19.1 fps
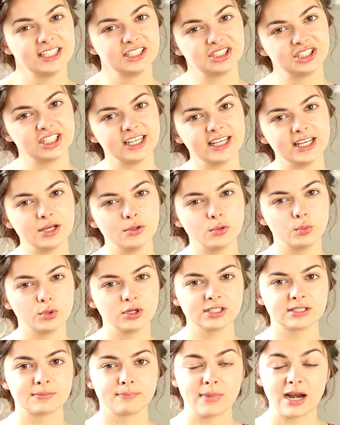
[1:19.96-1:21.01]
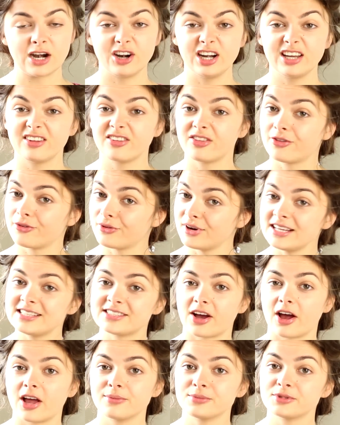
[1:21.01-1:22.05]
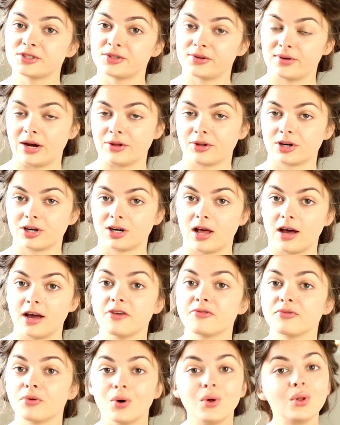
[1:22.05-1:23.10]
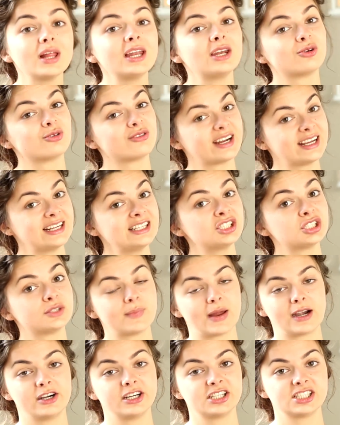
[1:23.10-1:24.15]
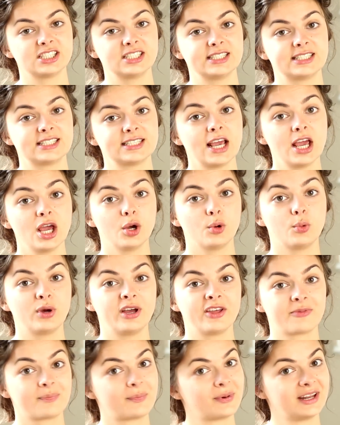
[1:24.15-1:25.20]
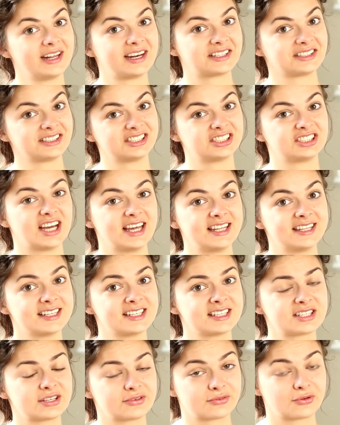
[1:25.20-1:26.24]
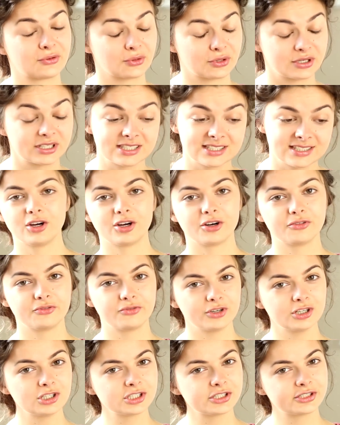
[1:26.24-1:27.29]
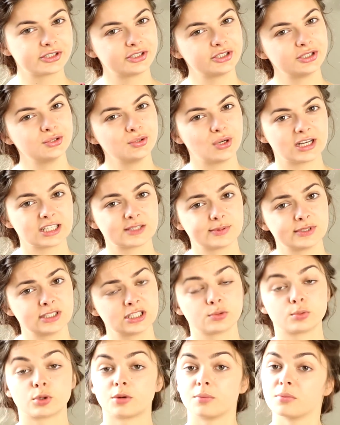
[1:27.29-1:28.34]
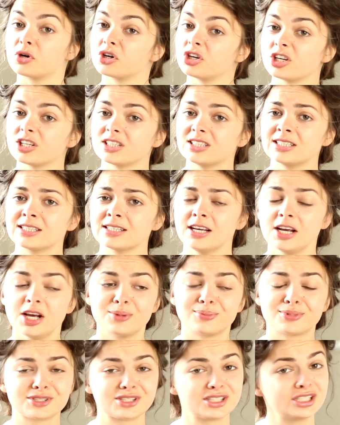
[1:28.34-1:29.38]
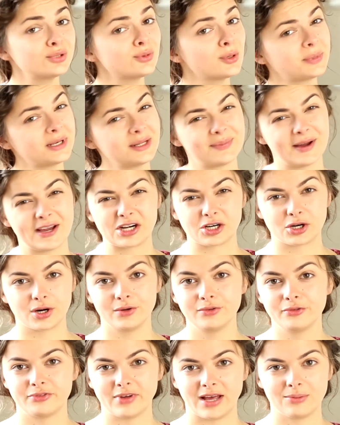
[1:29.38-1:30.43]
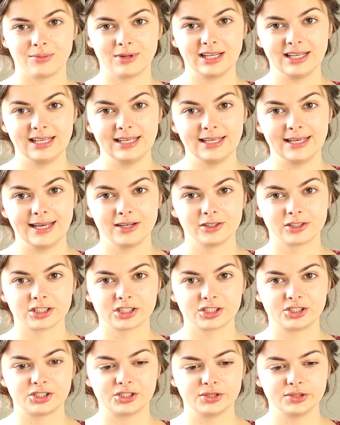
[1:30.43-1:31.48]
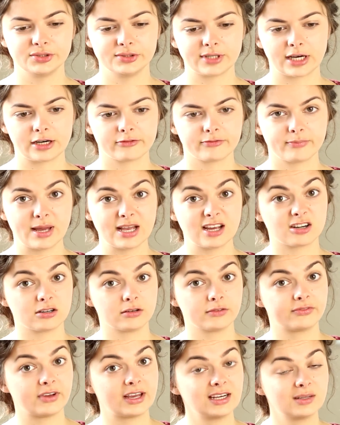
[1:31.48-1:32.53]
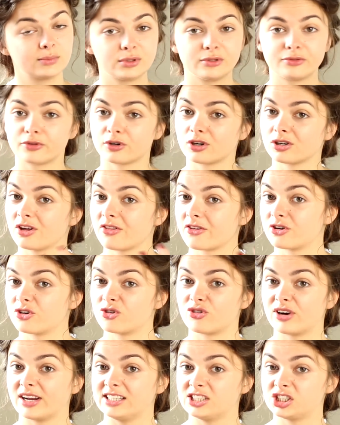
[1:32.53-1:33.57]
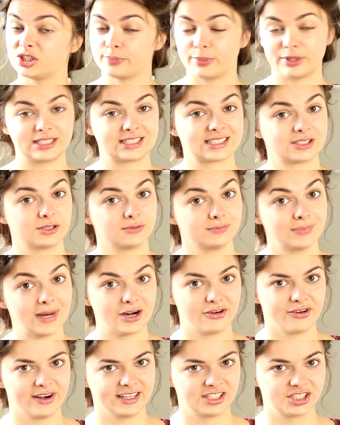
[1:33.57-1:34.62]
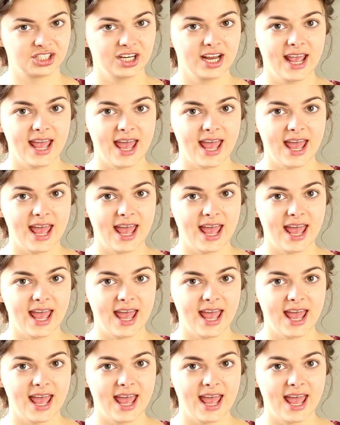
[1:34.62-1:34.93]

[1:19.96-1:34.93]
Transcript: She was married three times throughout her life, all in arranged marriages with political agendas, of course. Her first two husbands were murdered, presumably by her own family, in order to kind of make her available for another arranged political marriage.